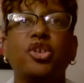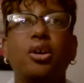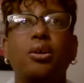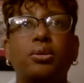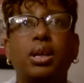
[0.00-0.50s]

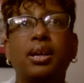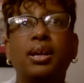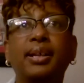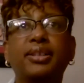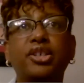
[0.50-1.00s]
so,
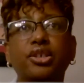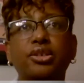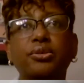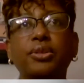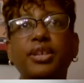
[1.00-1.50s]

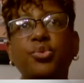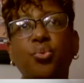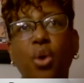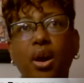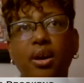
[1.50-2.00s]
to do
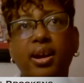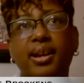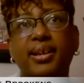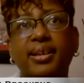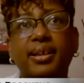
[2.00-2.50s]
this work,